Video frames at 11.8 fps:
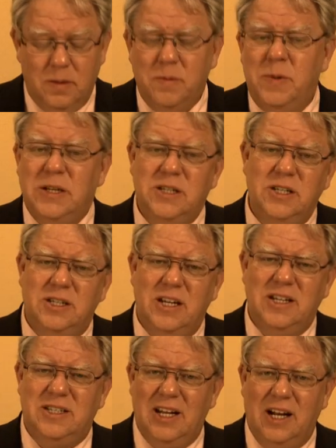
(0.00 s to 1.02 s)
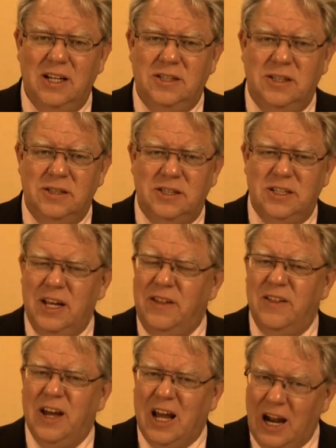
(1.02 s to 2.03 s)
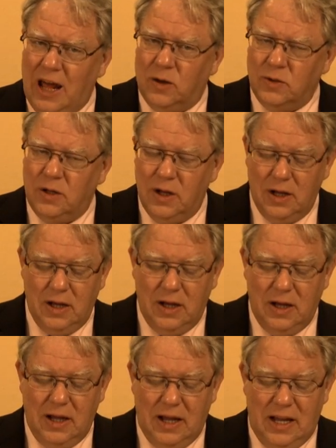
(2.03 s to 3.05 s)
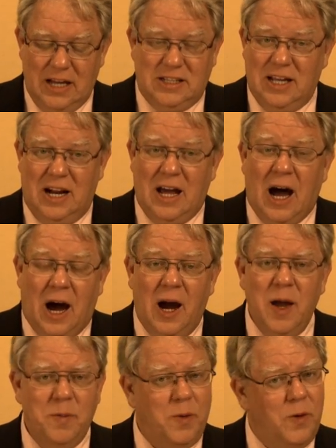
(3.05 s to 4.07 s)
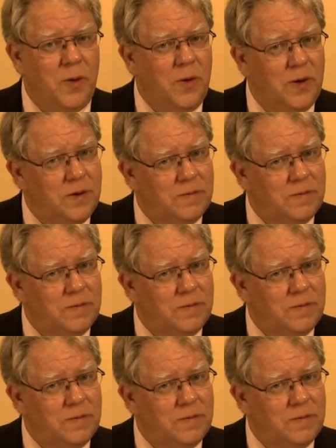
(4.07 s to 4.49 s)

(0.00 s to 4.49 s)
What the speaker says: Business intelligence in the cloud, is that a hype or?